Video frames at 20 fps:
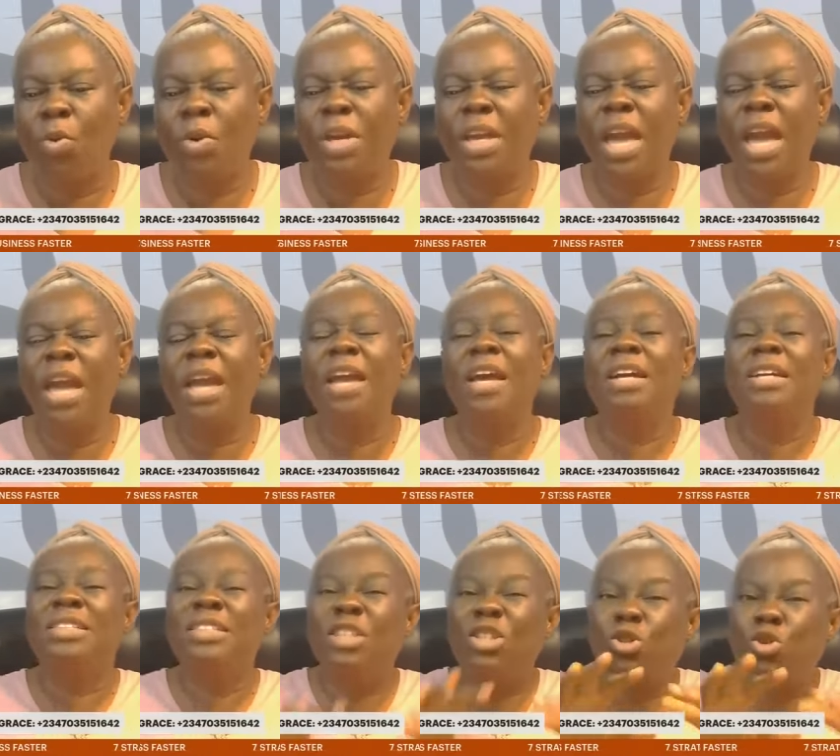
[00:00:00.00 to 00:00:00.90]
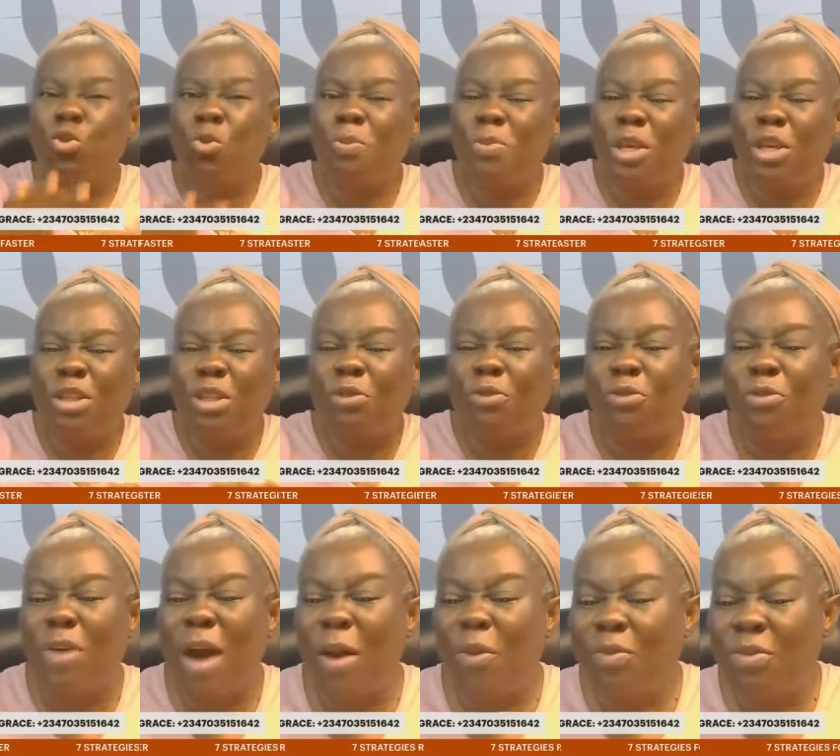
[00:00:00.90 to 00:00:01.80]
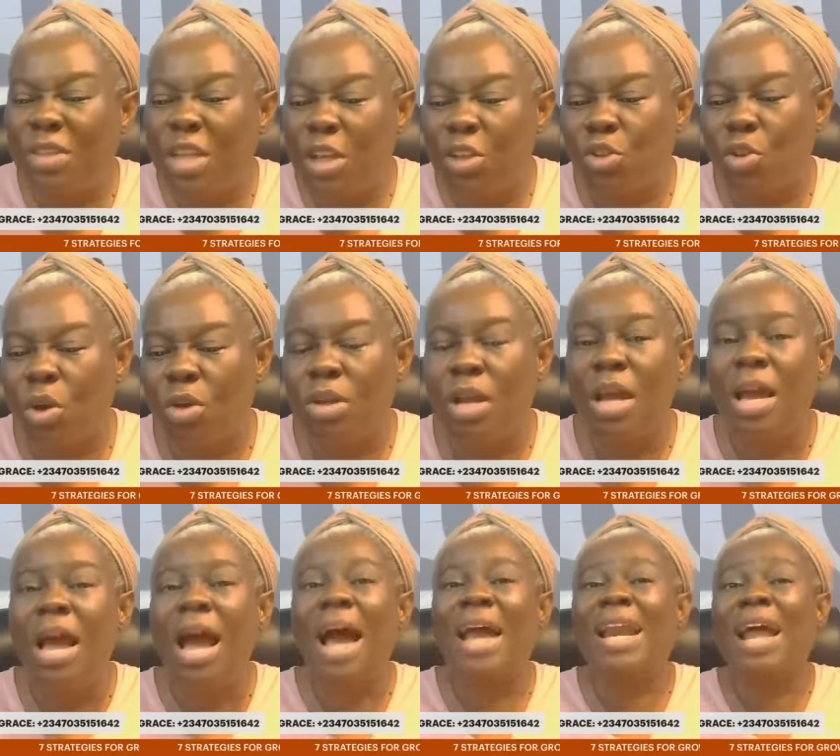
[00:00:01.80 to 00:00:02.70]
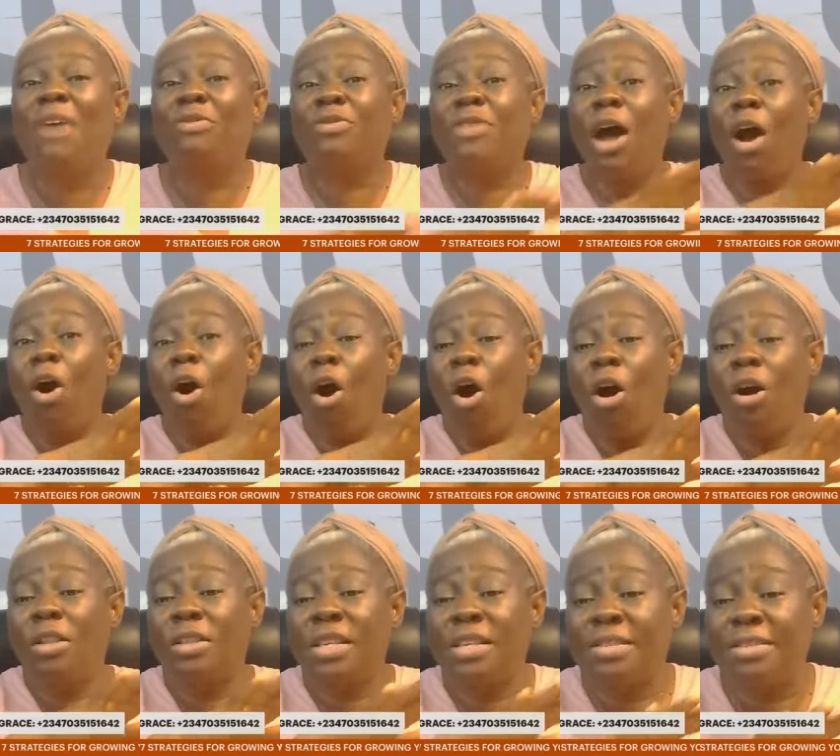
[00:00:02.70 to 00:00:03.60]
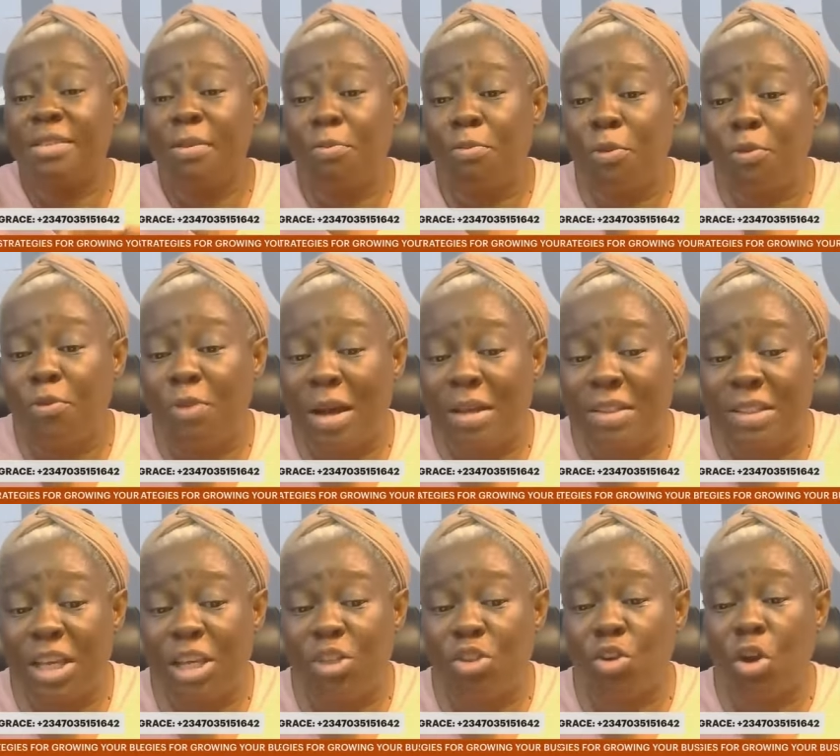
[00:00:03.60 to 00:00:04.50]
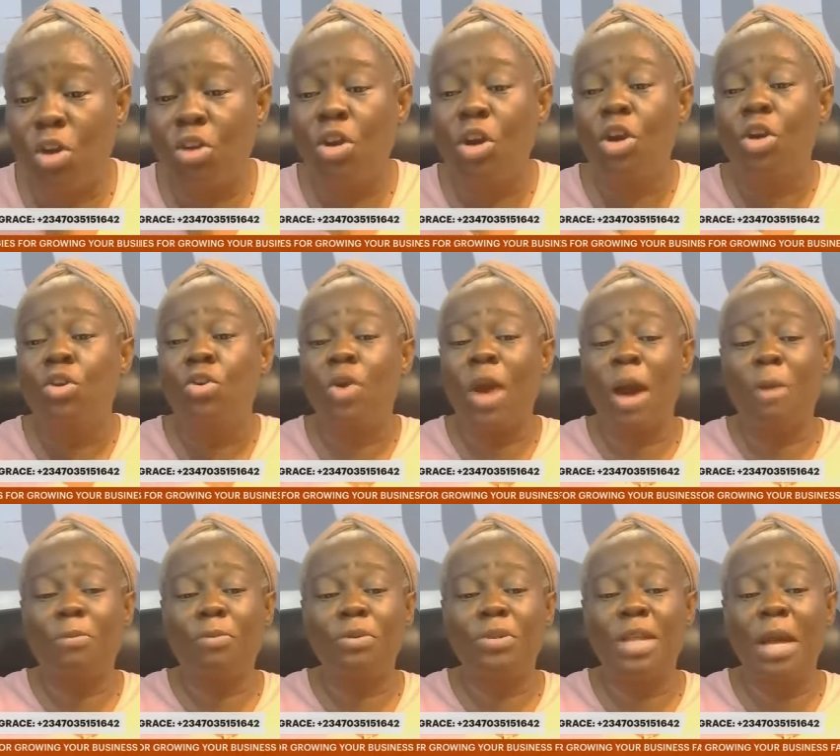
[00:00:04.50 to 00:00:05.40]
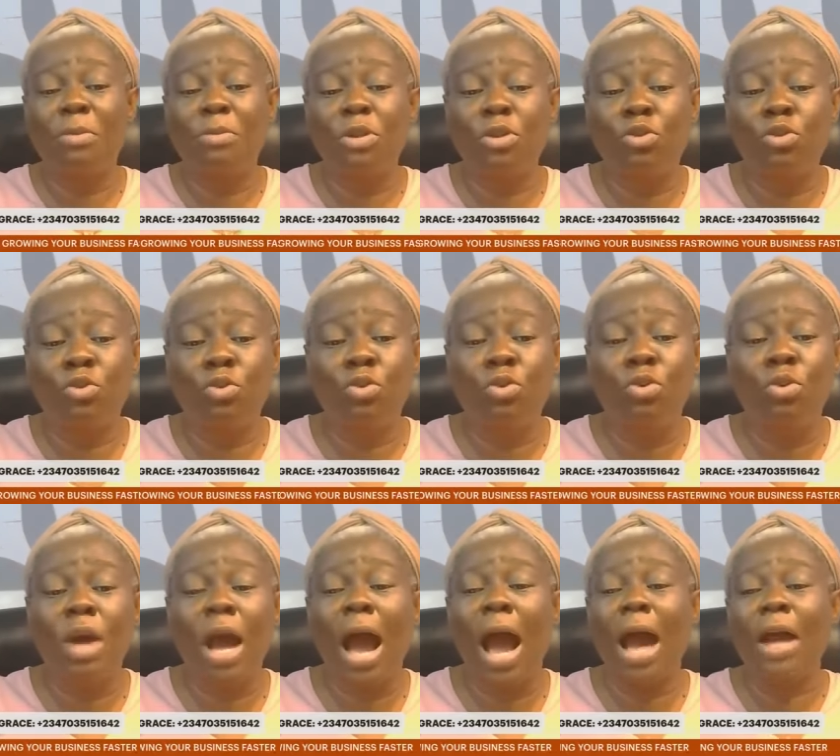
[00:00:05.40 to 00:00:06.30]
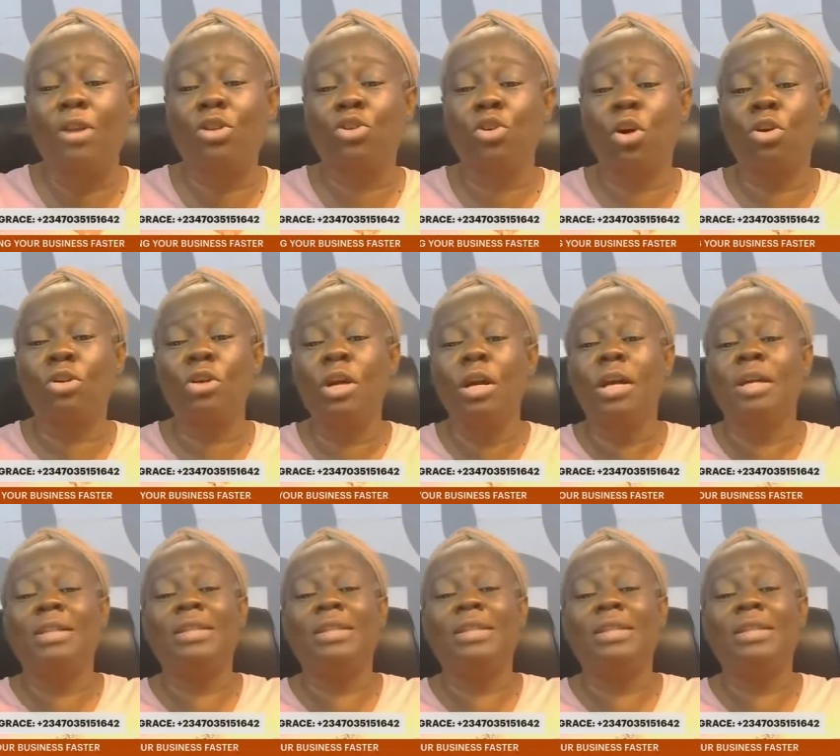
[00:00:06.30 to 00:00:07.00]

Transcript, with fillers: Okay, this should be the foundation. And after all this simple foundation, you have put them into action.